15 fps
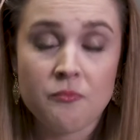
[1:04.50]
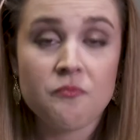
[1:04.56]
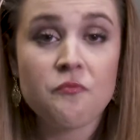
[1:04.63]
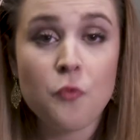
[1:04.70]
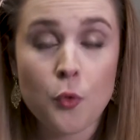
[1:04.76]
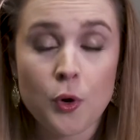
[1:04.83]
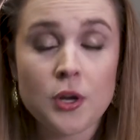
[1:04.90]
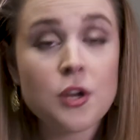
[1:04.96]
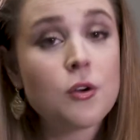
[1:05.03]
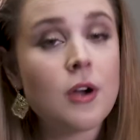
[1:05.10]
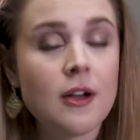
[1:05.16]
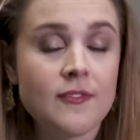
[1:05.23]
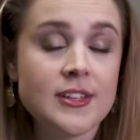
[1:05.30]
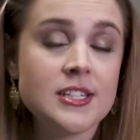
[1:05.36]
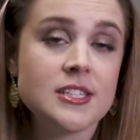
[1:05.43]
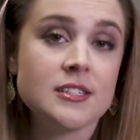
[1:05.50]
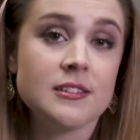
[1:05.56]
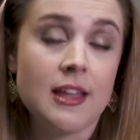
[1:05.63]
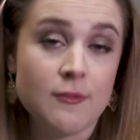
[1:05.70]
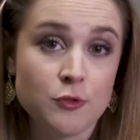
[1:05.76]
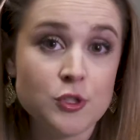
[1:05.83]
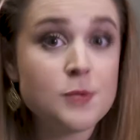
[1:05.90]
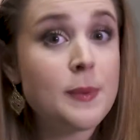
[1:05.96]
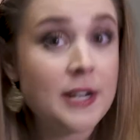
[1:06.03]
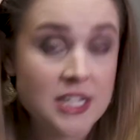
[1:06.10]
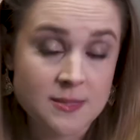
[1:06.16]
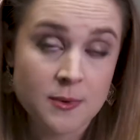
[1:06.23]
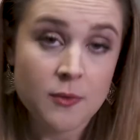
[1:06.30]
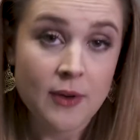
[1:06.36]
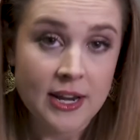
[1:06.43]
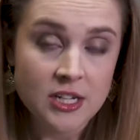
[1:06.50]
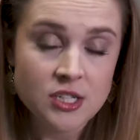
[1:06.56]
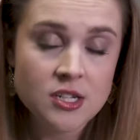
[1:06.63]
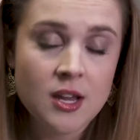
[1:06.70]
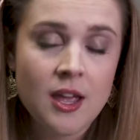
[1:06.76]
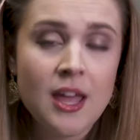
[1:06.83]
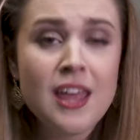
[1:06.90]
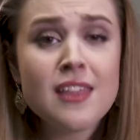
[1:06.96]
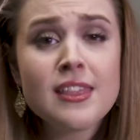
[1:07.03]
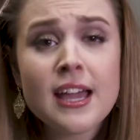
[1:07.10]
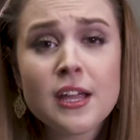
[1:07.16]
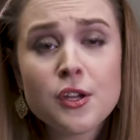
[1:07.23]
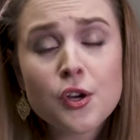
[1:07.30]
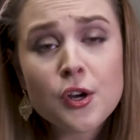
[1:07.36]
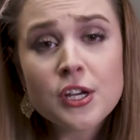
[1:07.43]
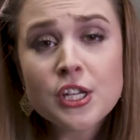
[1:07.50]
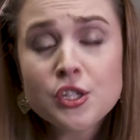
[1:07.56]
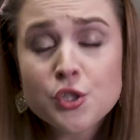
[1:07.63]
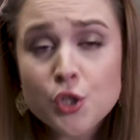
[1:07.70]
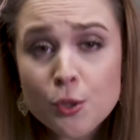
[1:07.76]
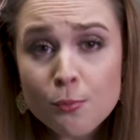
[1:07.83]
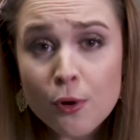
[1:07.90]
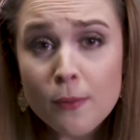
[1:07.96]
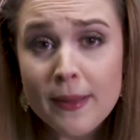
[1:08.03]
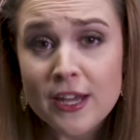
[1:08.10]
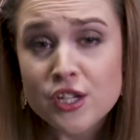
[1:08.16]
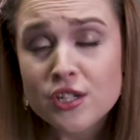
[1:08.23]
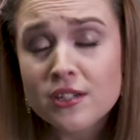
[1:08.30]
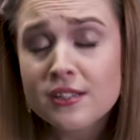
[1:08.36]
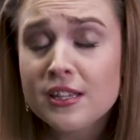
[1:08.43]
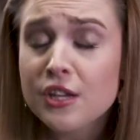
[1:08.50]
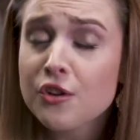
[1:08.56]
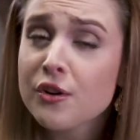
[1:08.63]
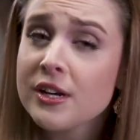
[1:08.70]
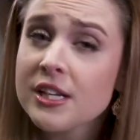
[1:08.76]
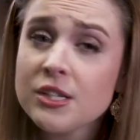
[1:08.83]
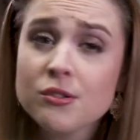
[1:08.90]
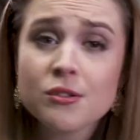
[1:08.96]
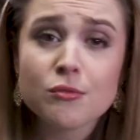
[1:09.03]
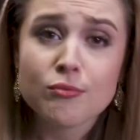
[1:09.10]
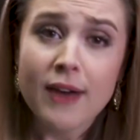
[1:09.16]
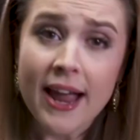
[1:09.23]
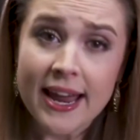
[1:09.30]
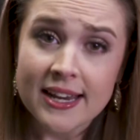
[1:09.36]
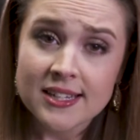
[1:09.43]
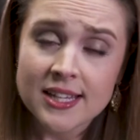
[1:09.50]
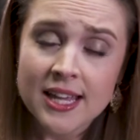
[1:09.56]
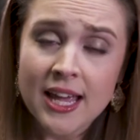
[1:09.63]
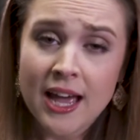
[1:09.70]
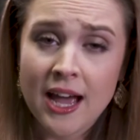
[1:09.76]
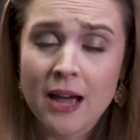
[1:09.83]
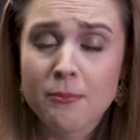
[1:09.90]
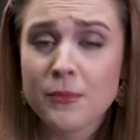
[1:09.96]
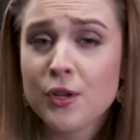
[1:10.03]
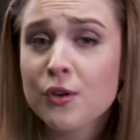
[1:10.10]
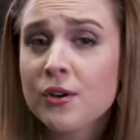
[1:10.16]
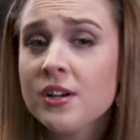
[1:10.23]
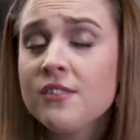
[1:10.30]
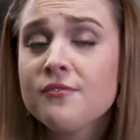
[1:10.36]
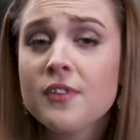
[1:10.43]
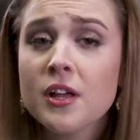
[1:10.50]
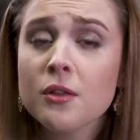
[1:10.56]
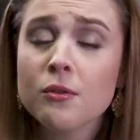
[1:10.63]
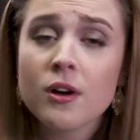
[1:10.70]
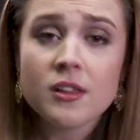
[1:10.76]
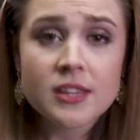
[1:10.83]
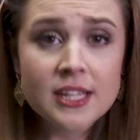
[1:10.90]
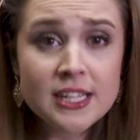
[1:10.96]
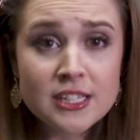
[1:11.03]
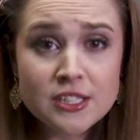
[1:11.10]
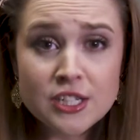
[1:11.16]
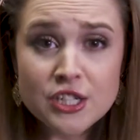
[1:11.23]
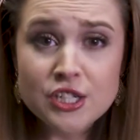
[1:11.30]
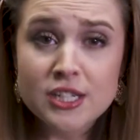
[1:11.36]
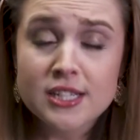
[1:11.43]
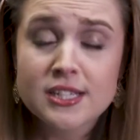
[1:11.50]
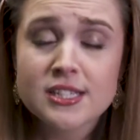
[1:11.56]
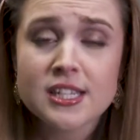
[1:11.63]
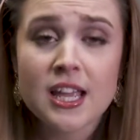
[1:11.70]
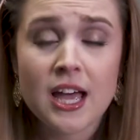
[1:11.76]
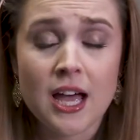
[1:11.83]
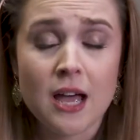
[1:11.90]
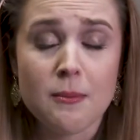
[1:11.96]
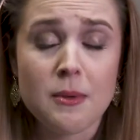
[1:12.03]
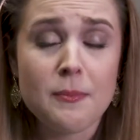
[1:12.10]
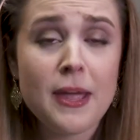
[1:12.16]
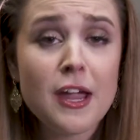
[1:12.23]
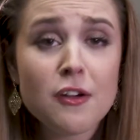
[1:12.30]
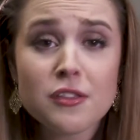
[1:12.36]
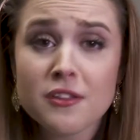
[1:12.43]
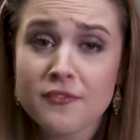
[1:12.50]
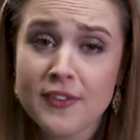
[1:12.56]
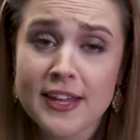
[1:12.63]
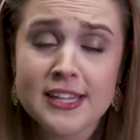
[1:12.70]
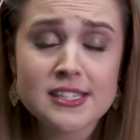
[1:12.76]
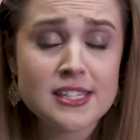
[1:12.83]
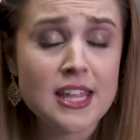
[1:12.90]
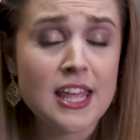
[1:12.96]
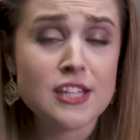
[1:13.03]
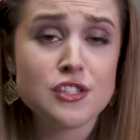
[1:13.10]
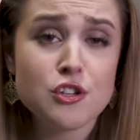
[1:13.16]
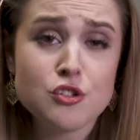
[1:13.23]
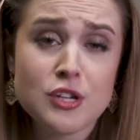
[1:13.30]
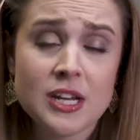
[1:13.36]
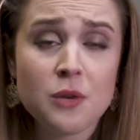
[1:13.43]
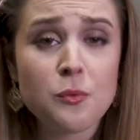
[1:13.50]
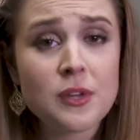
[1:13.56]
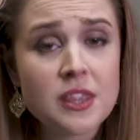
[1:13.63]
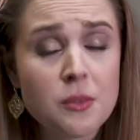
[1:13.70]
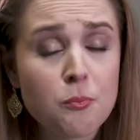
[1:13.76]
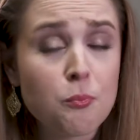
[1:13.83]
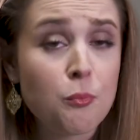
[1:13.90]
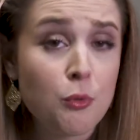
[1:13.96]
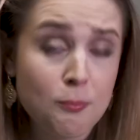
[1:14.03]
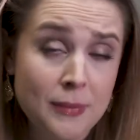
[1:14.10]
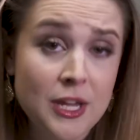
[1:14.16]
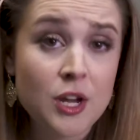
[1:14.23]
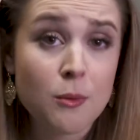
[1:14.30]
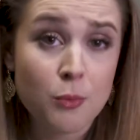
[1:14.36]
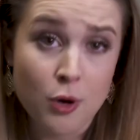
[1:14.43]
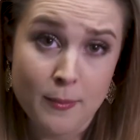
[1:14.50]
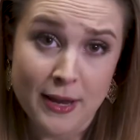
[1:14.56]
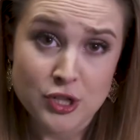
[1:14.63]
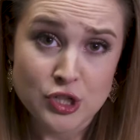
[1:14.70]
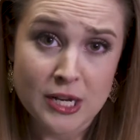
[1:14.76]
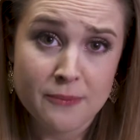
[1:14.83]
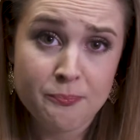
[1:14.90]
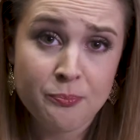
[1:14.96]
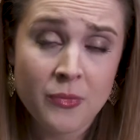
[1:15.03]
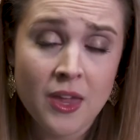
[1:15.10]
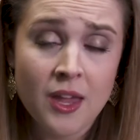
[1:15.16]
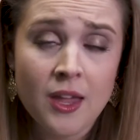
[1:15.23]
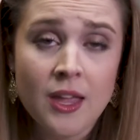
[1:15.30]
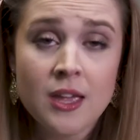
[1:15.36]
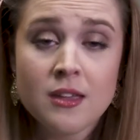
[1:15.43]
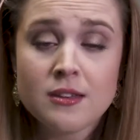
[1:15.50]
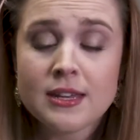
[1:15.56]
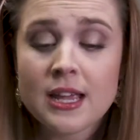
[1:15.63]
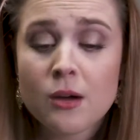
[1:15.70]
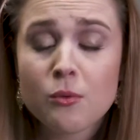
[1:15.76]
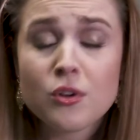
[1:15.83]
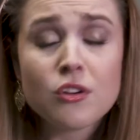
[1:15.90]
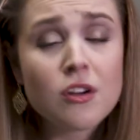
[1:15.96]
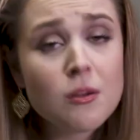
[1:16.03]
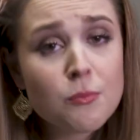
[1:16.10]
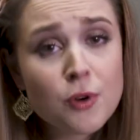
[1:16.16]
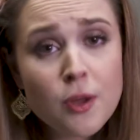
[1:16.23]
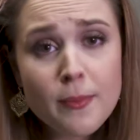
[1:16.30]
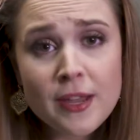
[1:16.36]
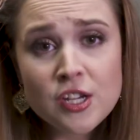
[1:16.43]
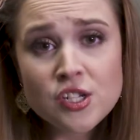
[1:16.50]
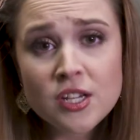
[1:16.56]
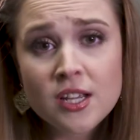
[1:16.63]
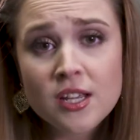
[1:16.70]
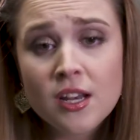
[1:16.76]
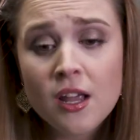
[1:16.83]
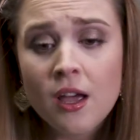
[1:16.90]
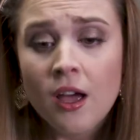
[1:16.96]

for your offense level's punishment range, that you're going to do probation and that you're going to do it right, that you're going to follow all the conditions and pay all the fees associated with being on probation. Now, when you're on probation,